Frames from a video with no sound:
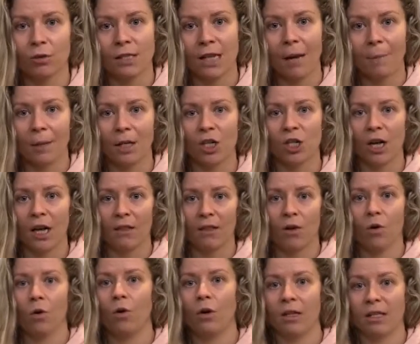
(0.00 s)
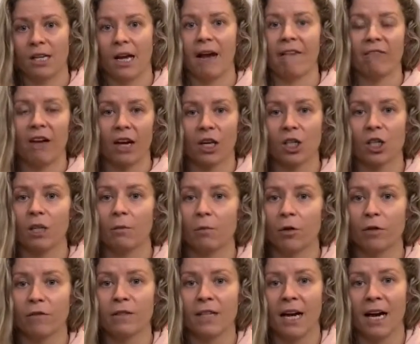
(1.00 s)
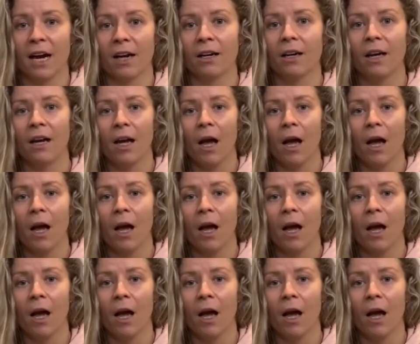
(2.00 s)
damage and the organs have actually moved down,